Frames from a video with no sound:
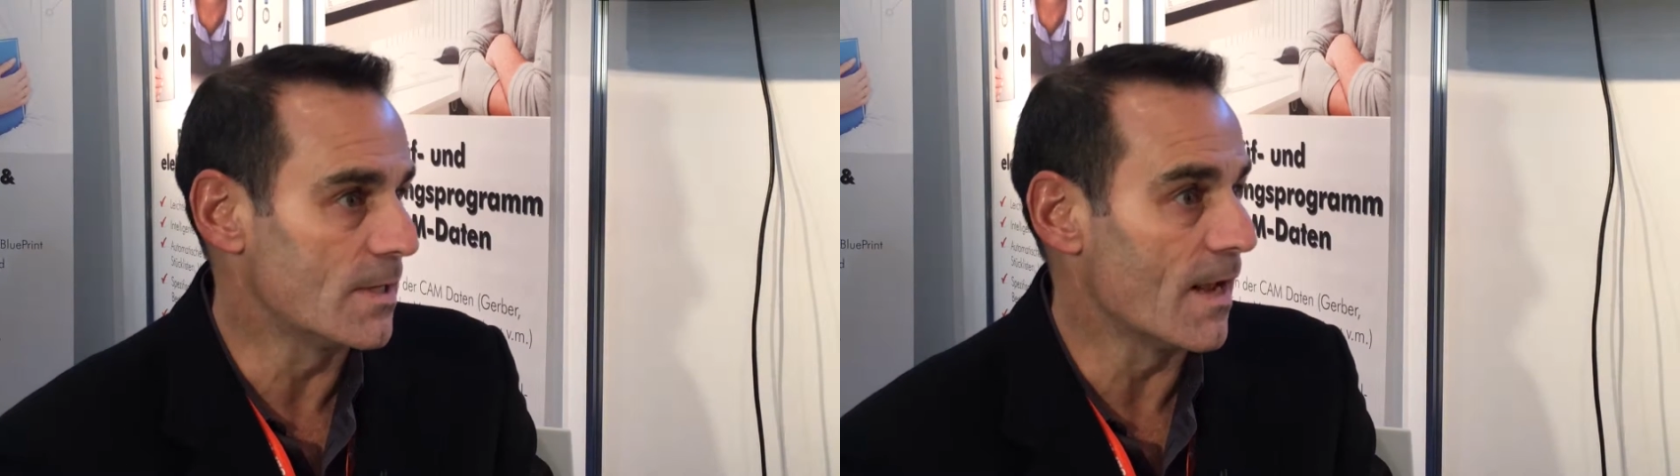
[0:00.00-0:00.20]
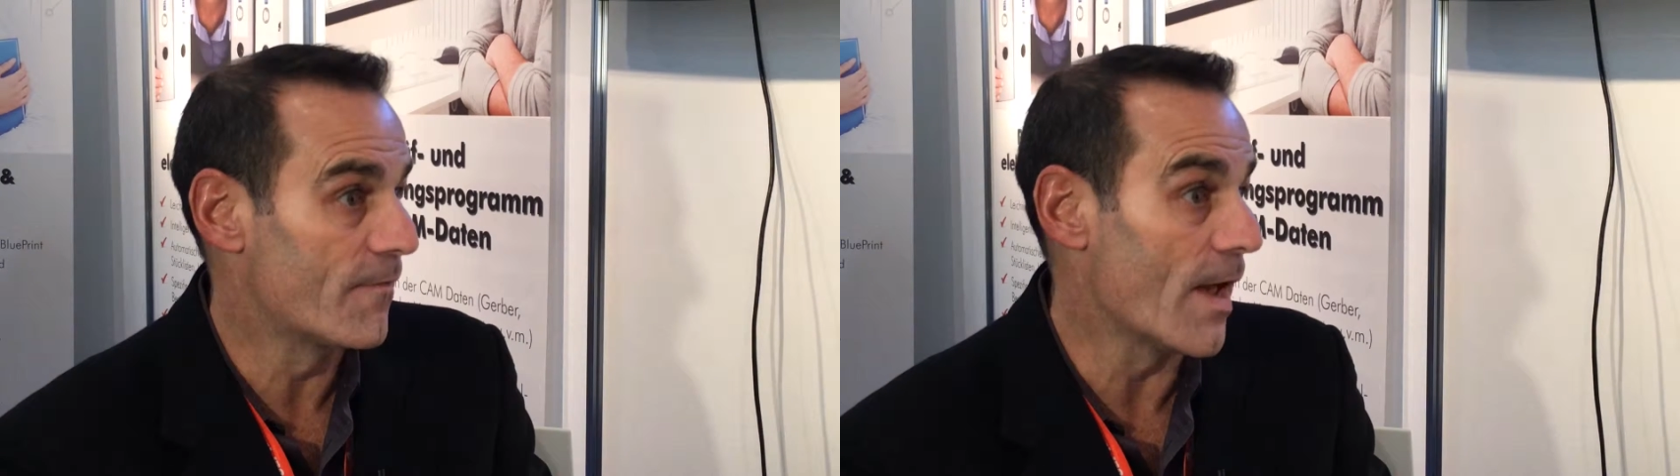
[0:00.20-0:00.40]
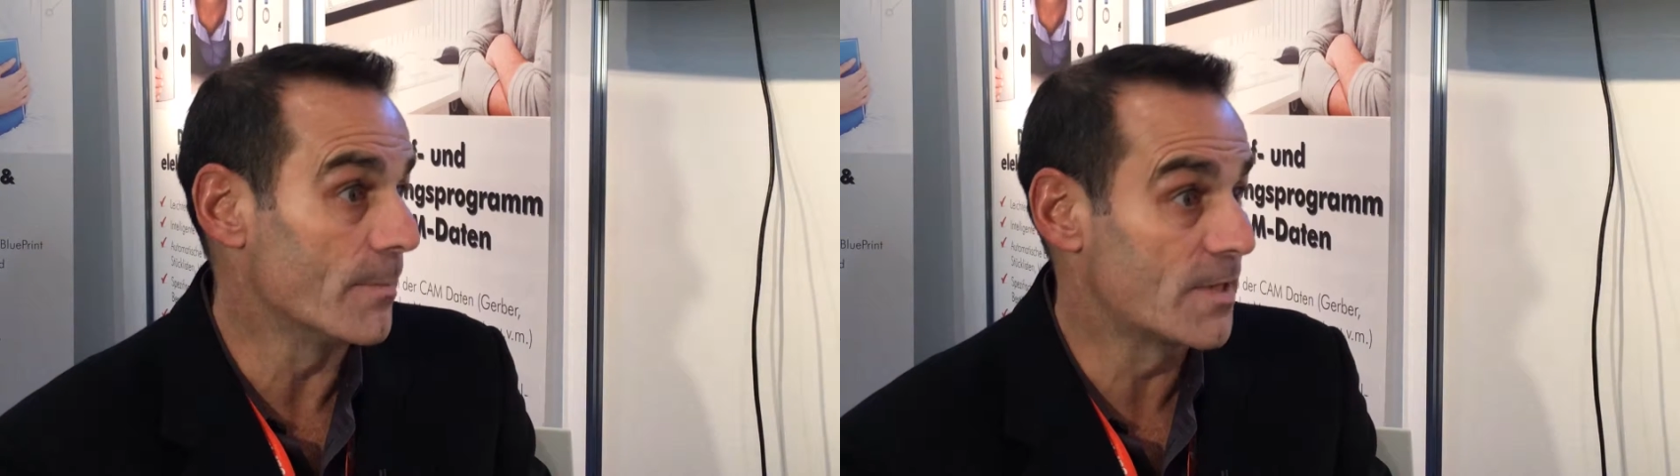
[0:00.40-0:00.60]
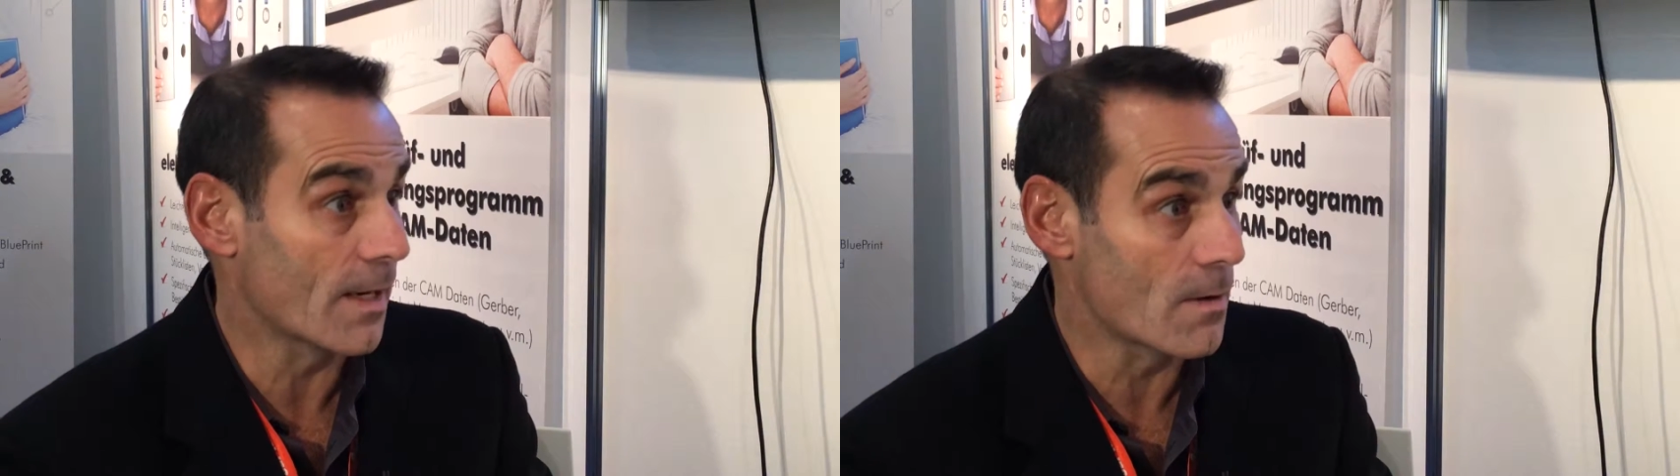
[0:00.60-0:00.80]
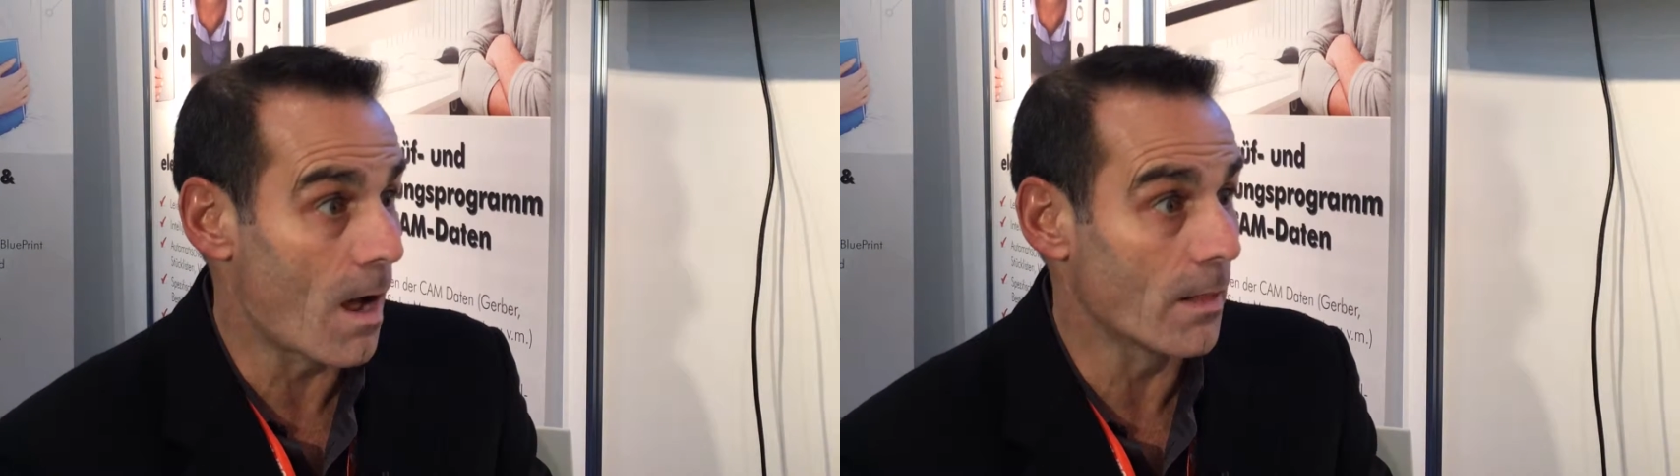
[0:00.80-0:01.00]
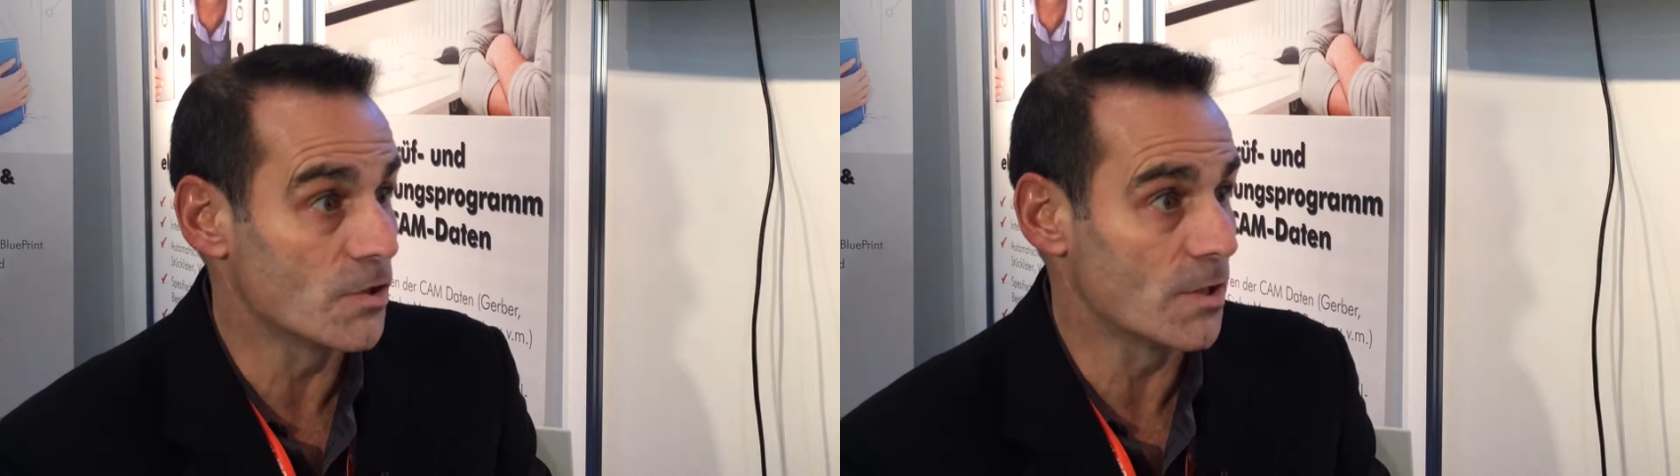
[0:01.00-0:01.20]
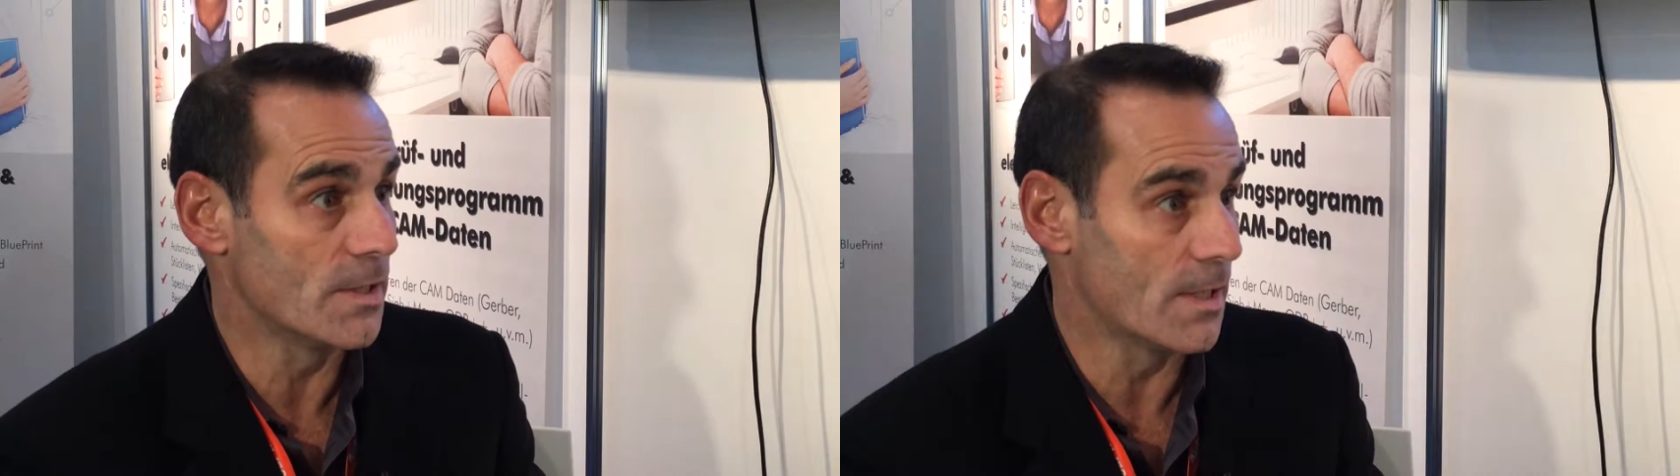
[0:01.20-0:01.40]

DFM technology,